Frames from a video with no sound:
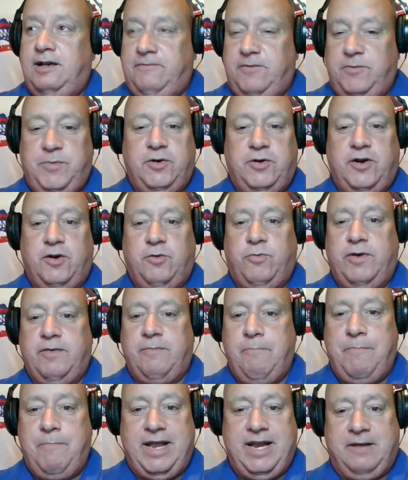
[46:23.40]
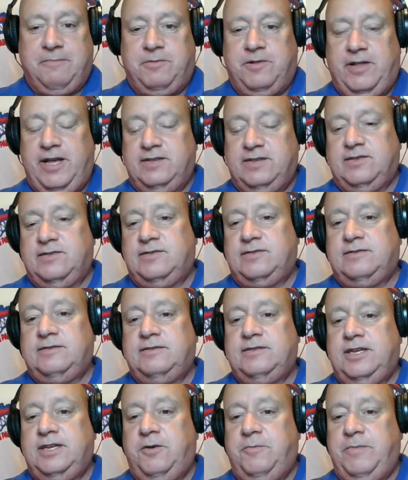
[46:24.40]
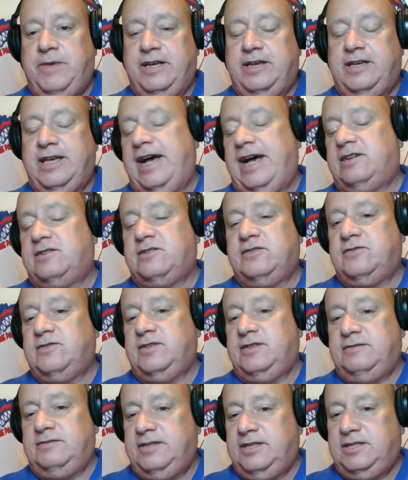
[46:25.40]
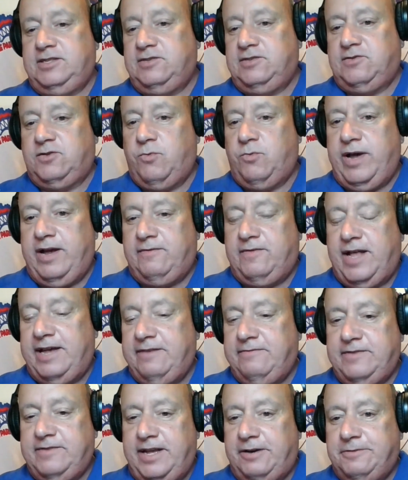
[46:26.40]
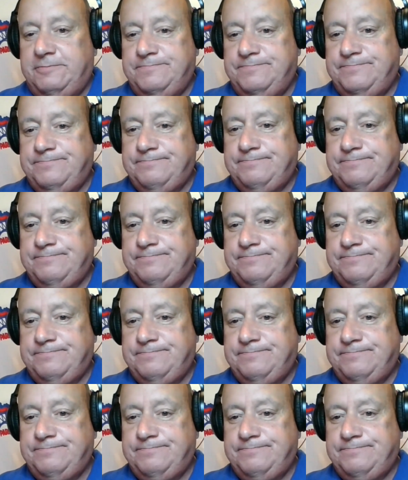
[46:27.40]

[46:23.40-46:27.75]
familiar with many places, being cashless, and it's just a way of life now.